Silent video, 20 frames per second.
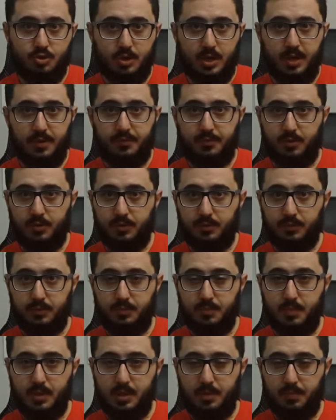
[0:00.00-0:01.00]
driver
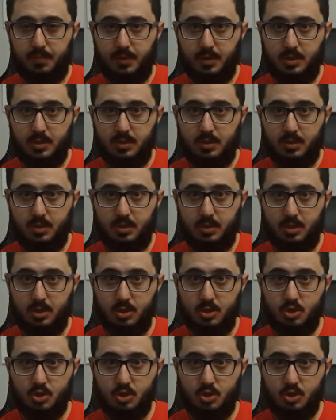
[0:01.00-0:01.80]
of the minibus